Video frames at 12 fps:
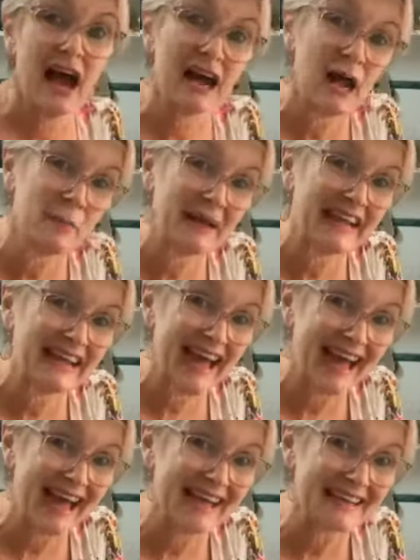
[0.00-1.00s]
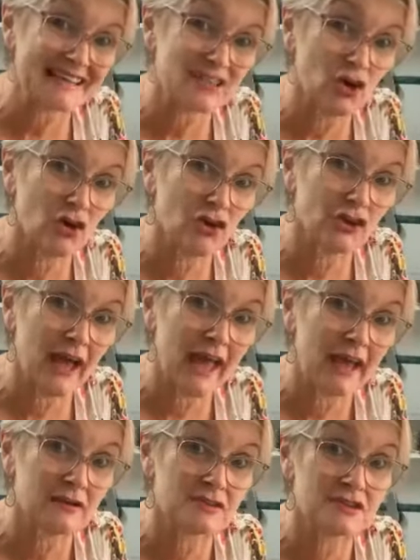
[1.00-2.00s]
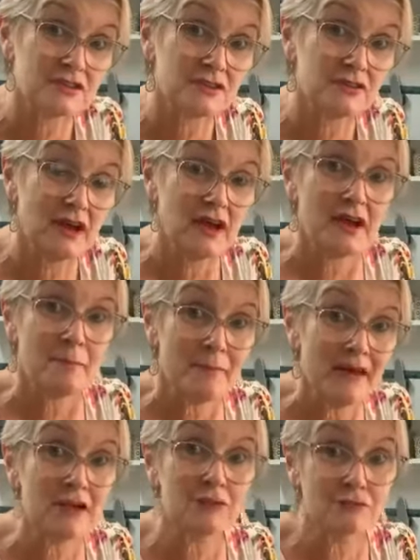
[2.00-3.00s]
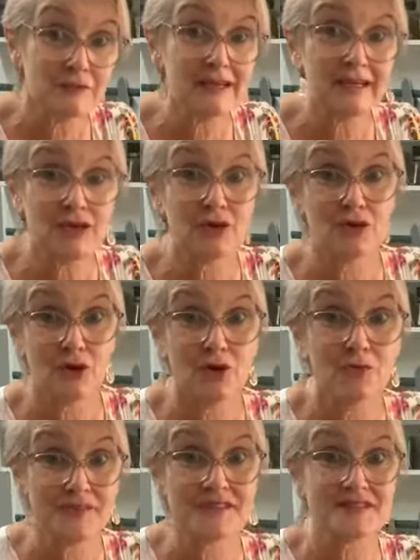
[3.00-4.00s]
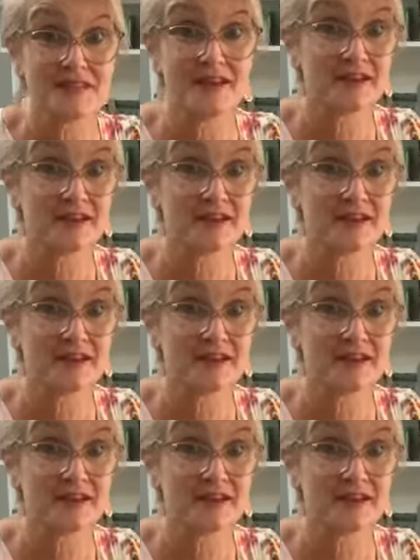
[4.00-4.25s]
a couple of hacks on how to make a really good hummus,